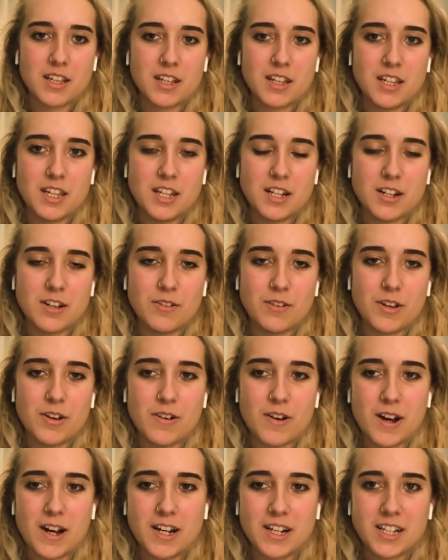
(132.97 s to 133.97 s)
you know, you
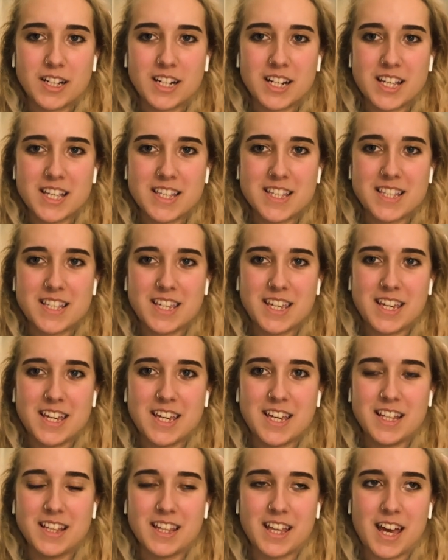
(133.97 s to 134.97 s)
aren't gonna
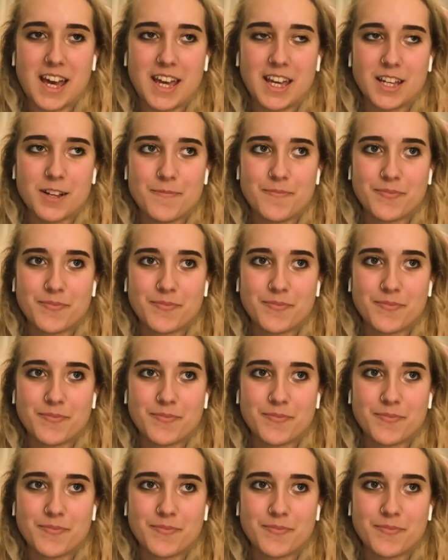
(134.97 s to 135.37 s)
see like